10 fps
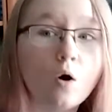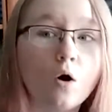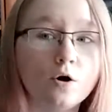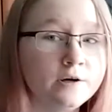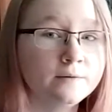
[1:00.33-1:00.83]

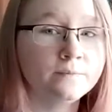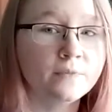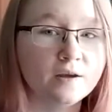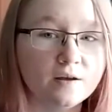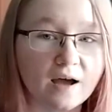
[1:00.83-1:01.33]
or
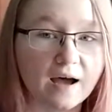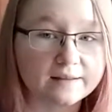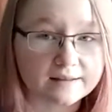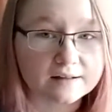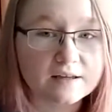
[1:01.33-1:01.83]

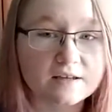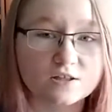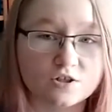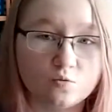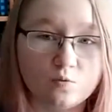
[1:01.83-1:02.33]
at
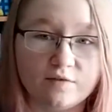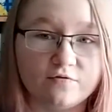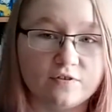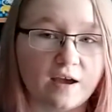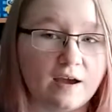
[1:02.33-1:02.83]
least
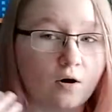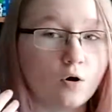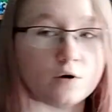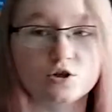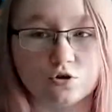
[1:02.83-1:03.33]
with the
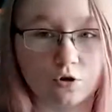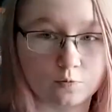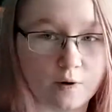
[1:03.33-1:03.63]
original